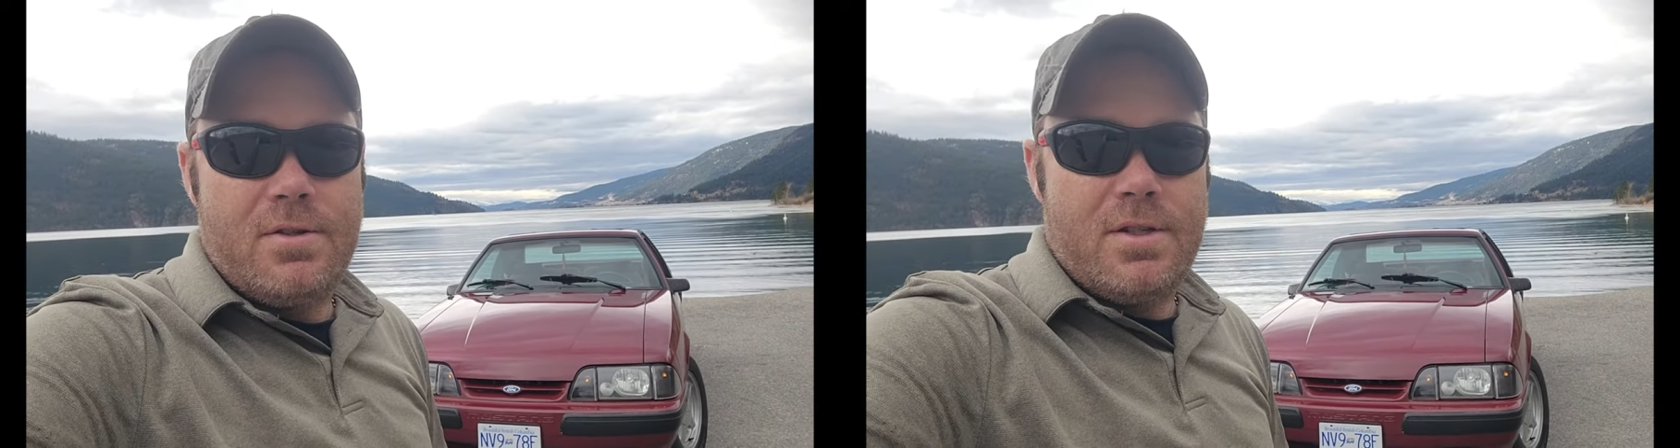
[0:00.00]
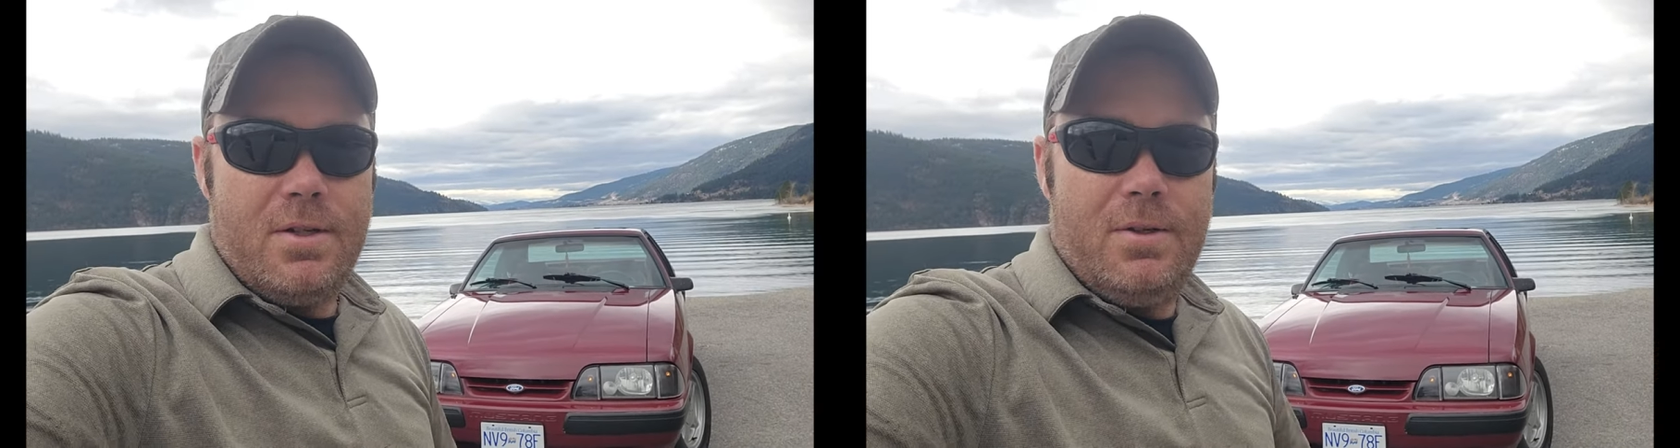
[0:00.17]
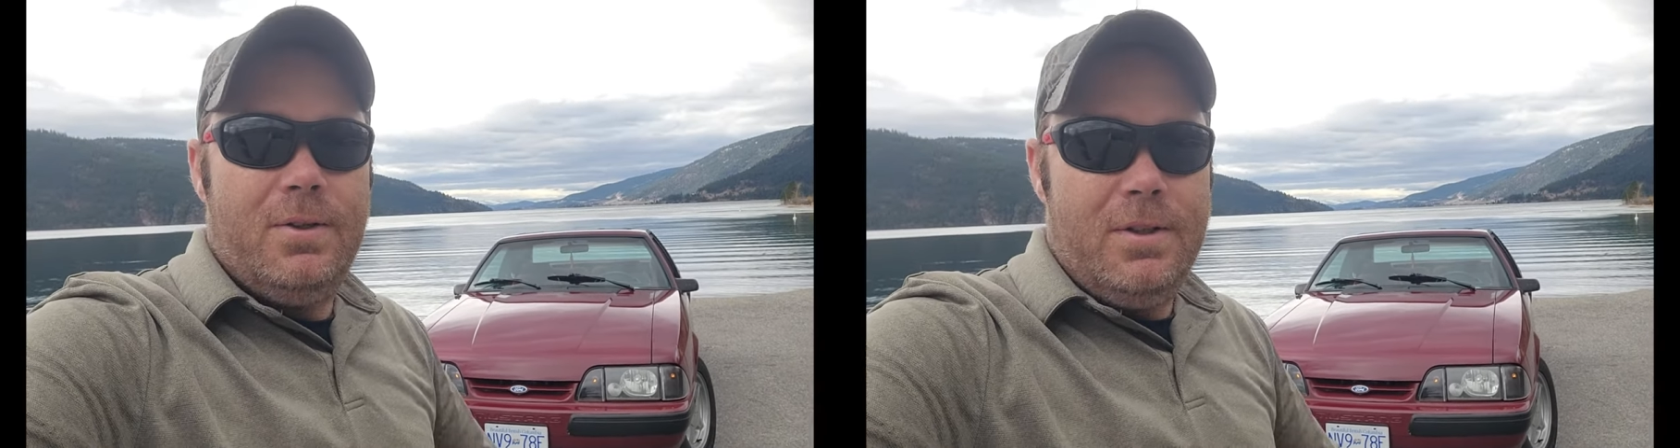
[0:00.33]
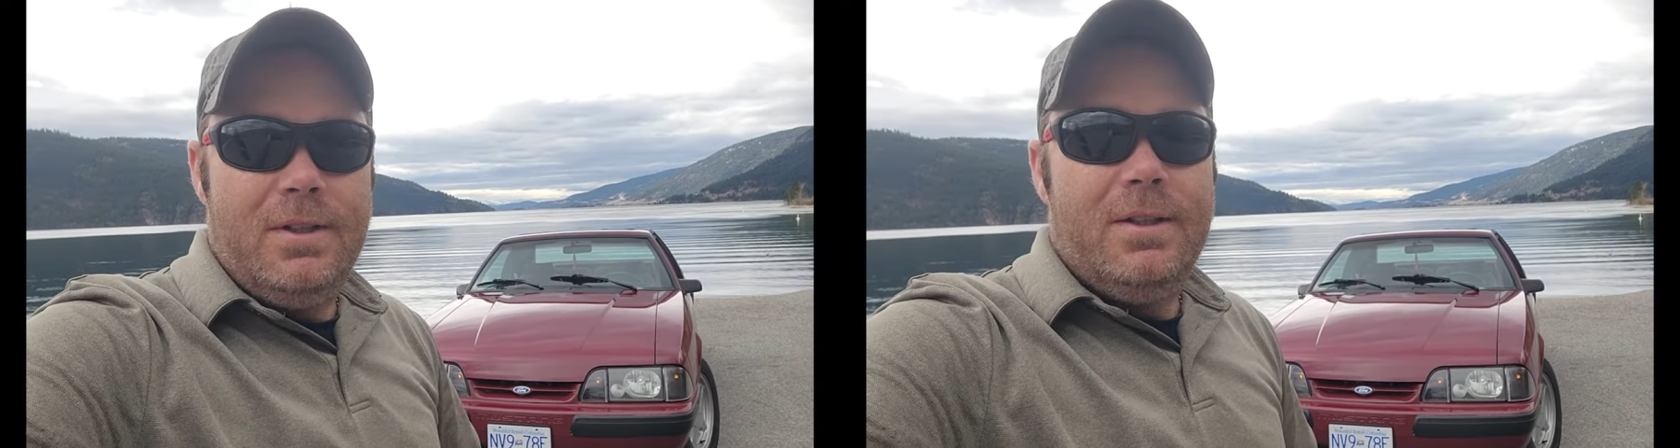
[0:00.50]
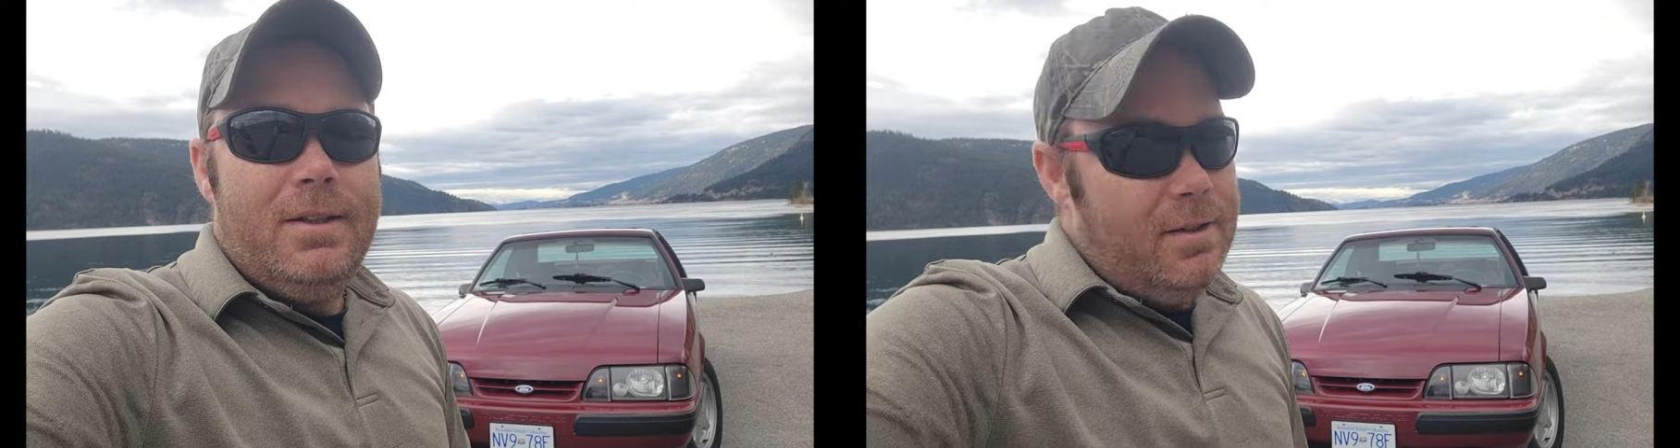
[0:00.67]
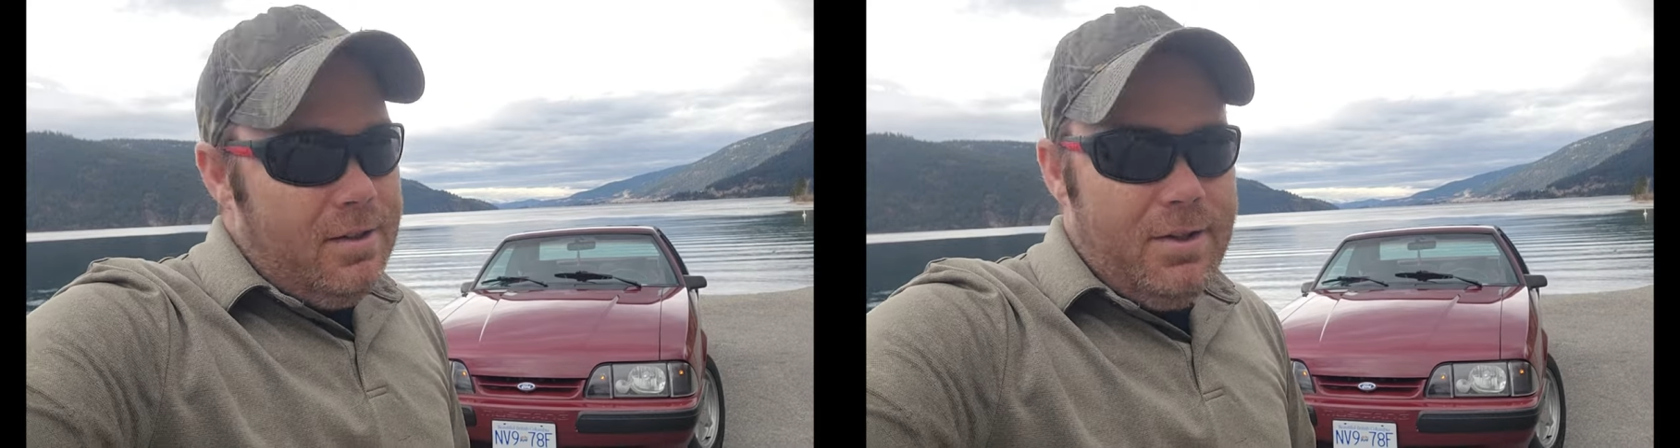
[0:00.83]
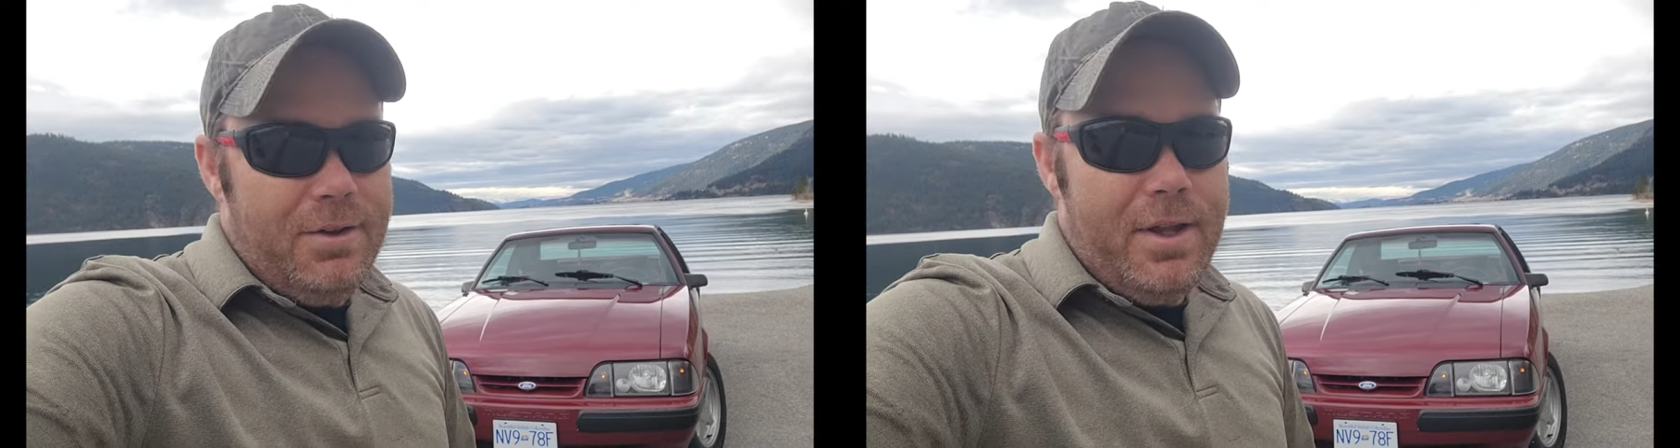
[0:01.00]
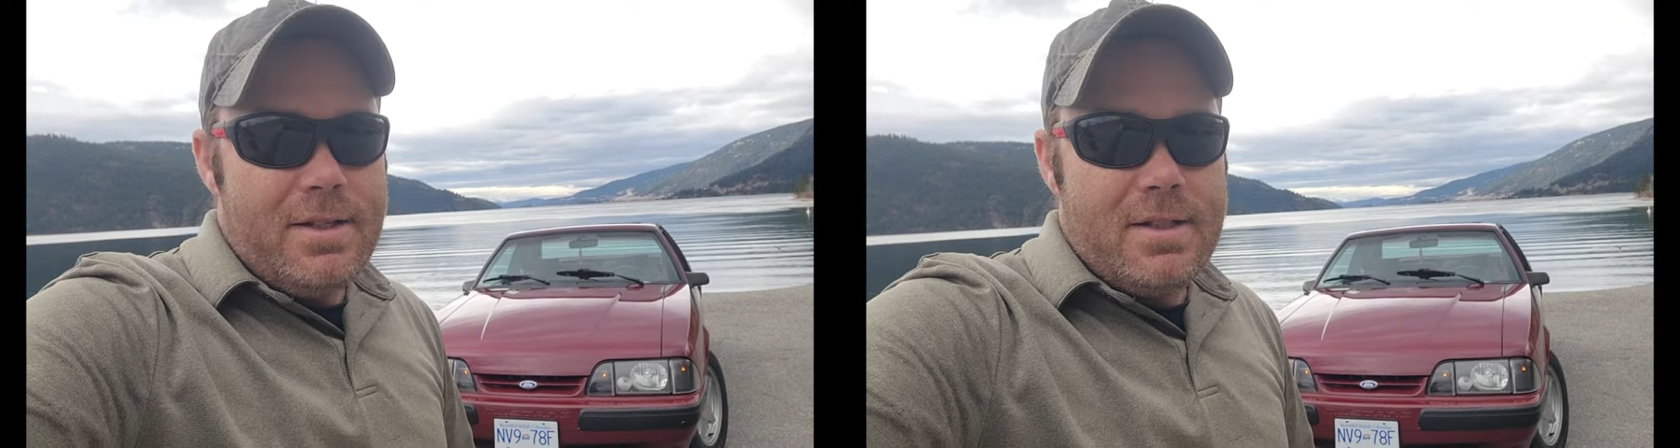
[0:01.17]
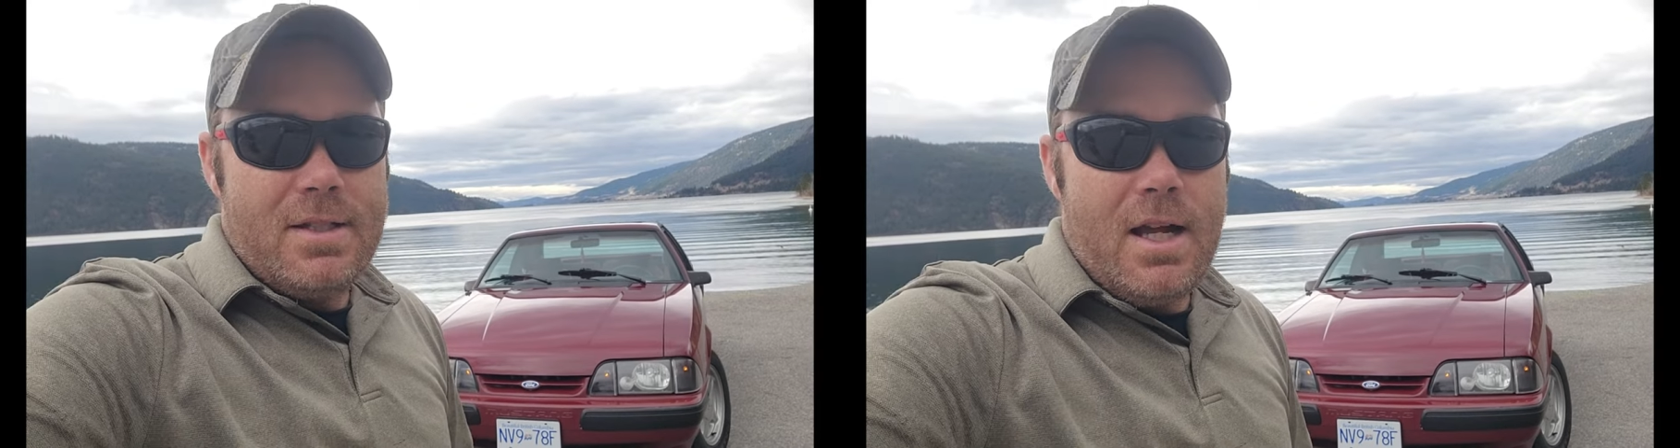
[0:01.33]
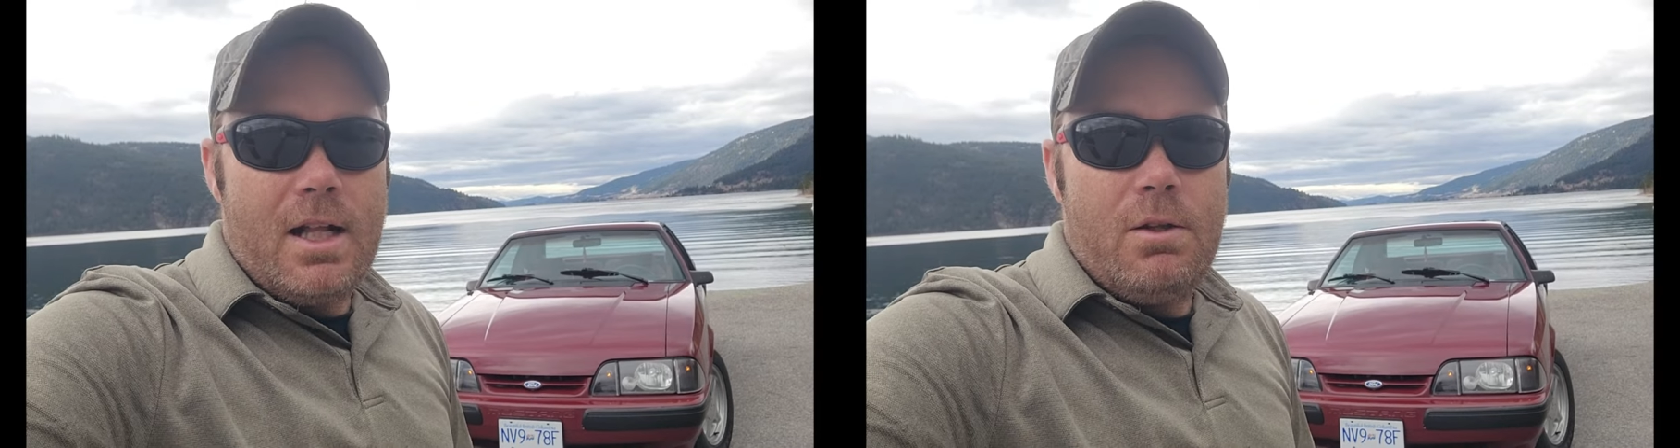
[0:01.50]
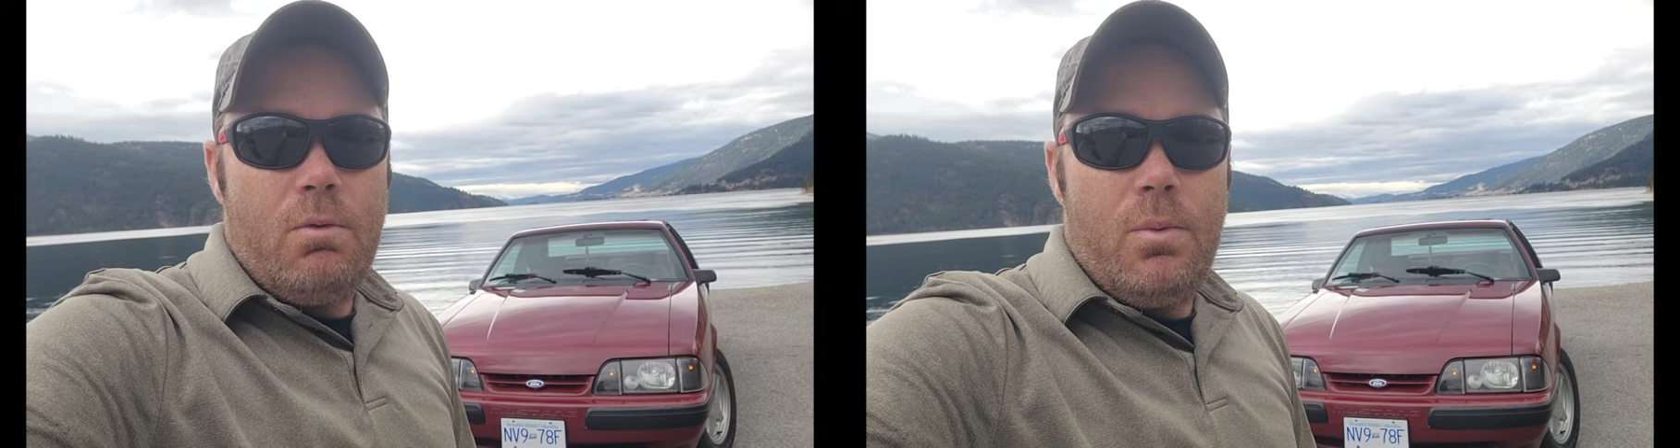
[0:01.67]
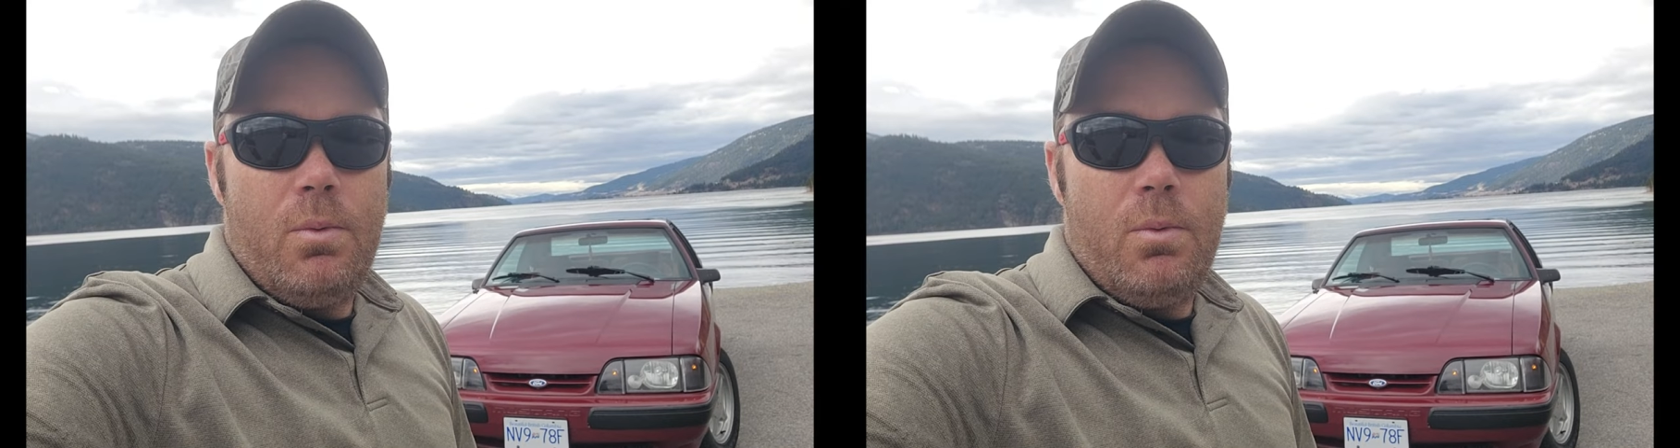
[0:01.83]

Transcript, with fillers: So that's exactly what we